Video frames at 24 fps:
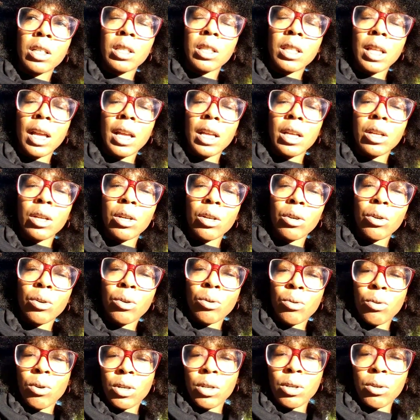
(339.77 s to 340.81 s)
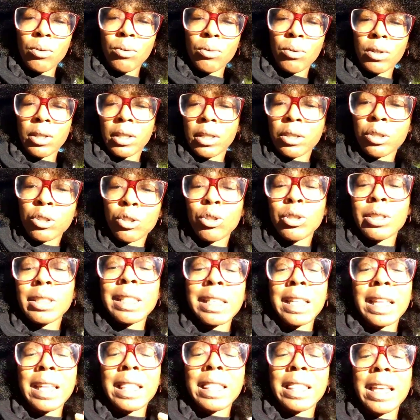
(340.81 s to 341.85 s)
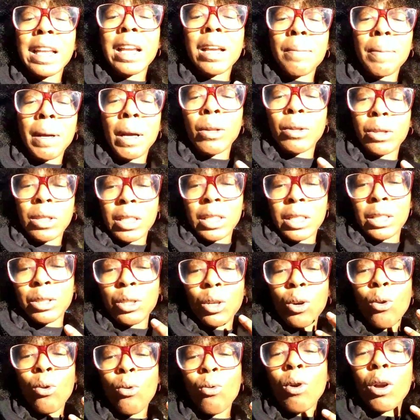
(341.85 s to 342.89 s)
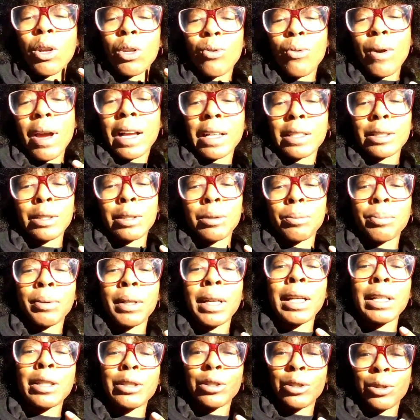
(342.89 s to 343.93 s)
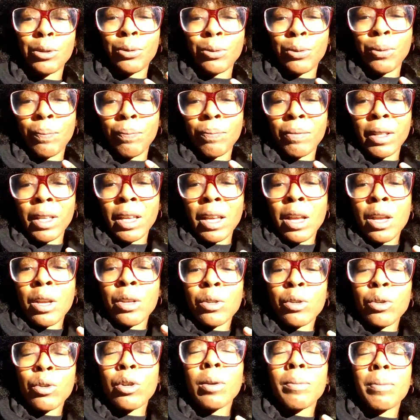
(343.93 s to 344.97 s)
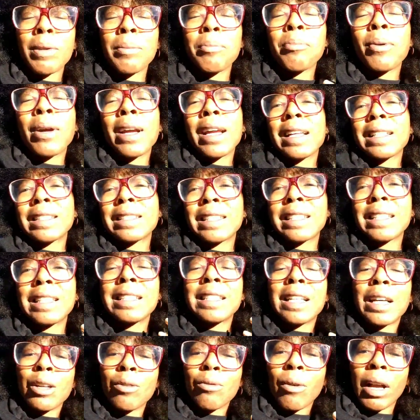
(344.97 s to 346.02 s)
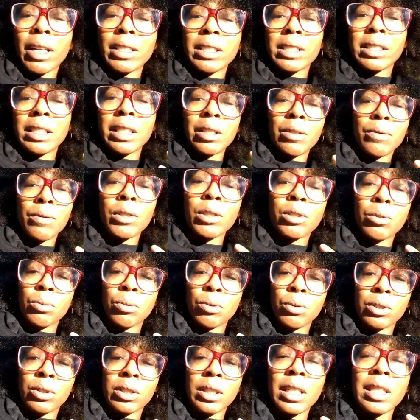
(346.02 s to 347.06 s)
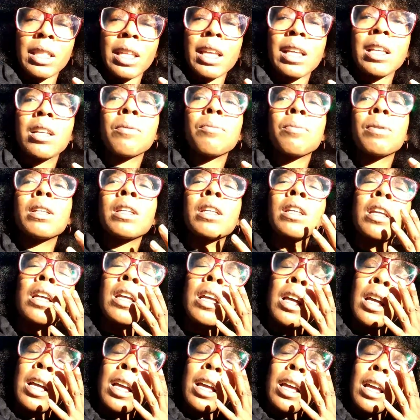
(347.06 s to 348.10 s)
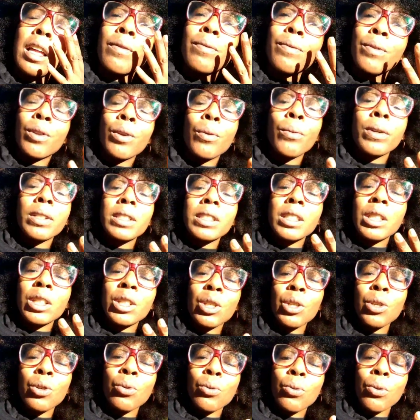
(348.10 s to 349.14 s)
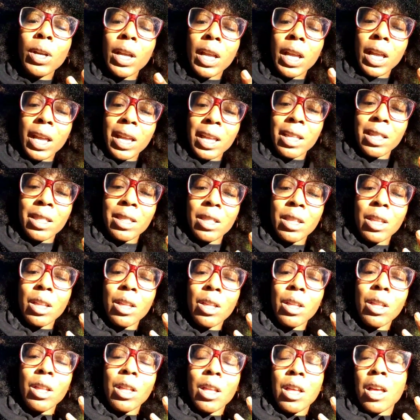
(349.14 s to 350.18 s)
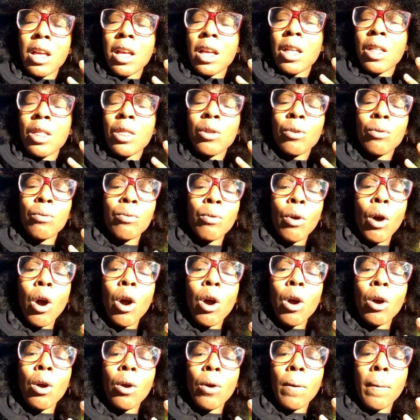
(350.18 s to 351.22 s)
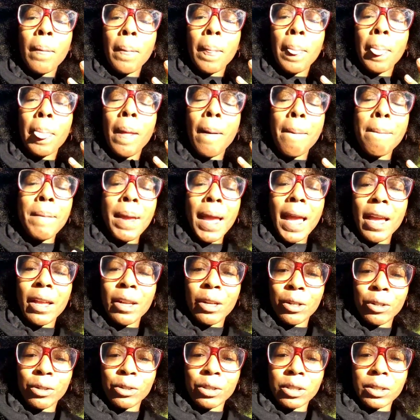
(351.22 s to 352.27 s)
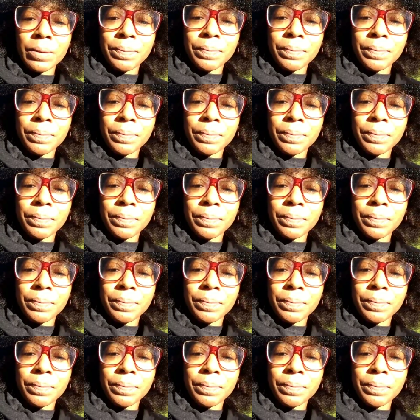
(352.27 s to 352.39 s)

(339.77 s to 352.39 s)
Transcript: like, who are you? You need to think about this. Who are you actually praying to? You could be praying to these unrighteous individuals, and they could be influencing you in the wrong manners.